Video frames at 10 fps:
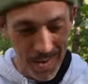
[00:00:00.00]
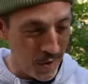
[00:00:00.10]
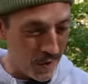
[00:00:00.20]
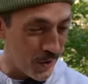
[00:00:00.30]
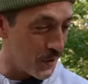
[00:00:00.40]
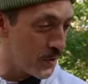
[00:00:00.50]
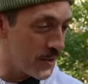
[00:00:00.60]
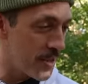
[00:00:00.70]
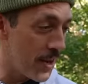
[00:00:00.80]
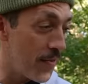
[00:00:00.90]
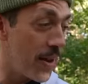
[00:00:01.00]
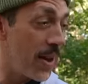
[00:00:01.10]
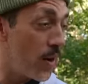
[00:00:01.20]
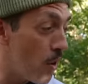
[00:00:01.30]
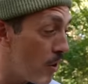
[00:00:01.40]
look for cool stuff, and
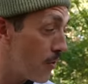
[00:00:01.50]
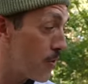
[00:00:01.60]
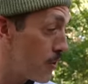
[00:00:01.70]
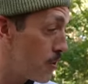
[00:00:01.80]
I also